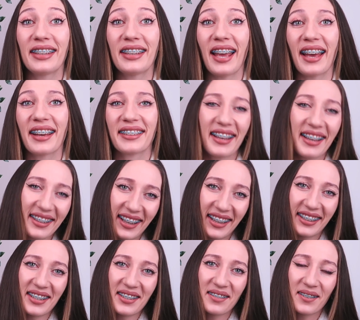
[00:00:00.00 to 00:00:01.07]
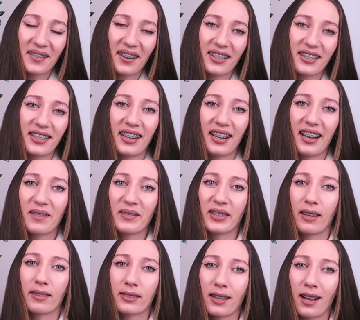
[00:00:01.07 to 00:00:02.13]
yeah, thank you for watching, and let me
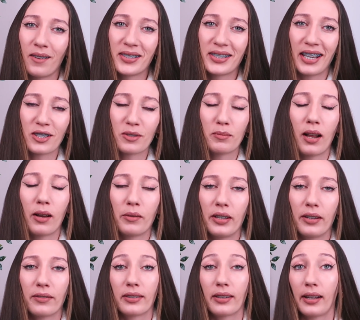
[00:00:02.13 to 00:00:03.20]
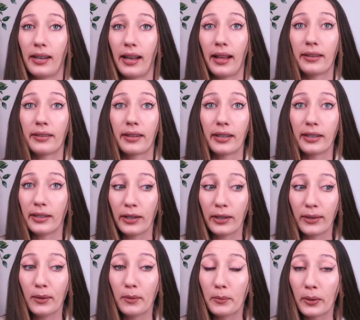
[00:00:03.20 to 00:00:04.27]
know in the comment section below if there's anything else that
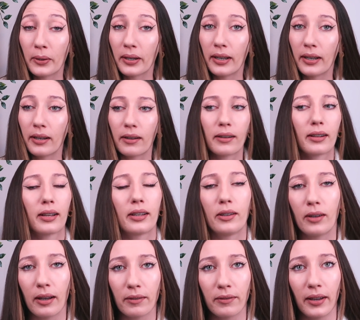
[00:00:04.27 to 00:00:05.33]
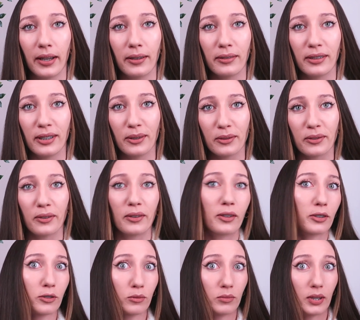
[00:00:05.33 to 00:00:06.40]
you put in or that you have found useful,
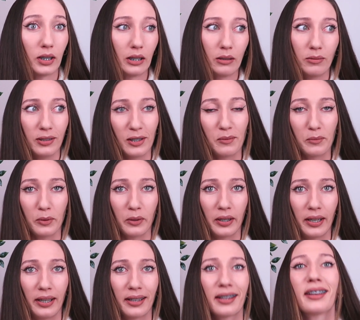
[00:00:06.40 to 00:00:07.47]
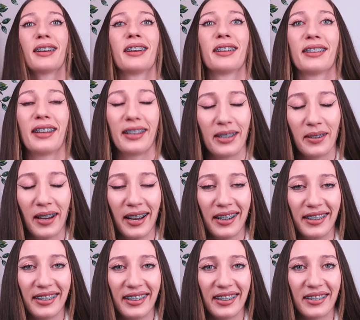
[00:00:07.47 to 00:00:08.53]
or something that you didn't put in that you heard
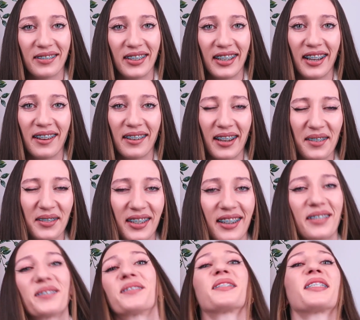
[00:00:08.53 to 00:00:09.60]
in this video. Let me know.